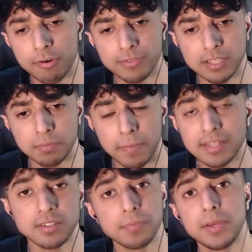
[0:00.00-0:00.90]
know if that's
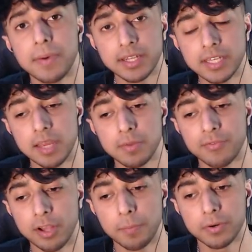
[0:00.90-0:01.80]
meant to be by the game
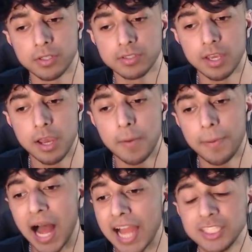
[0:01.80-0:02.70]
developers
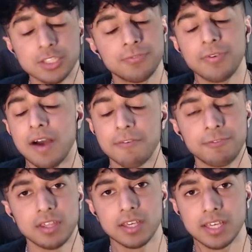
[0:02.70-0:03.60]
but i just have a
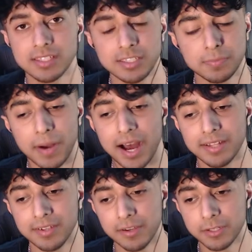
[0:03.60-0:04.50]
feeling kissy's
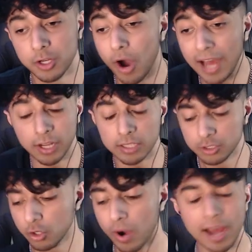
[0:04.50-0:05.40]
bad you know, I,
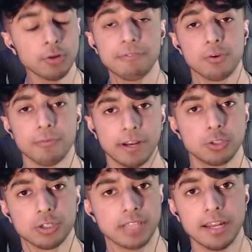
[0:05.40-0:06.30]
you know, I don't even know if I can
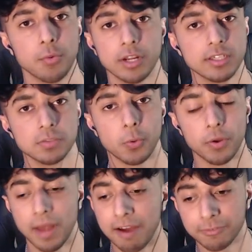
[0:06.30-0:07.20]
trust anyone at this
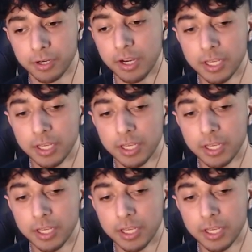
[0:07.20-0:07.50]
point. After,